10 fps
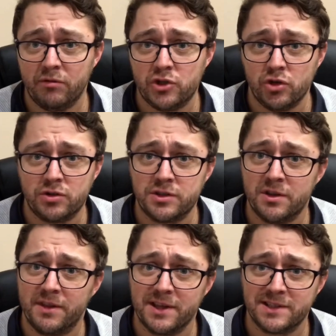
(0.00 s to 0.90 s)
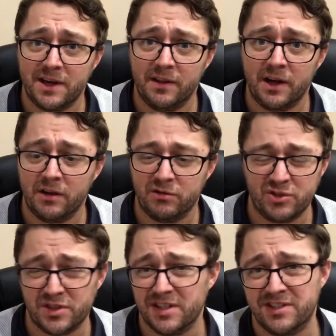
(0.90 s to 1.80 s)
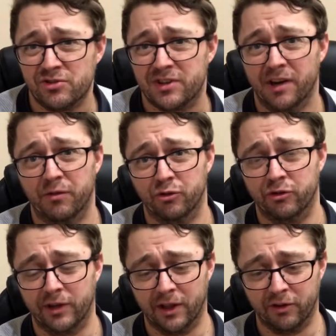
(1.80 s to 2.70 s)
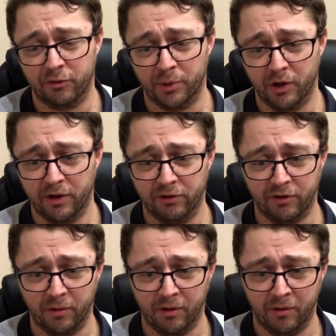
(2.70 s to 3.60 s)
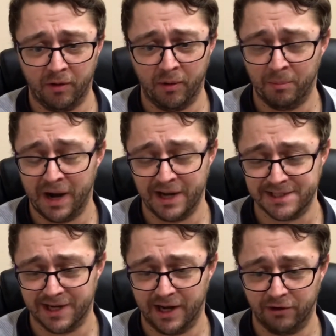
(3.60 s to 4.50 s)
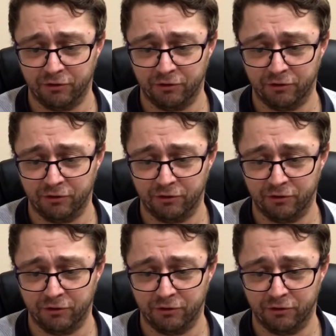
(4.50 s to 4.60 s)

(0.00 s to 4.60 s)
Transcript: reducers and things like that. It's just kind of fudged together, to be honest, on my side.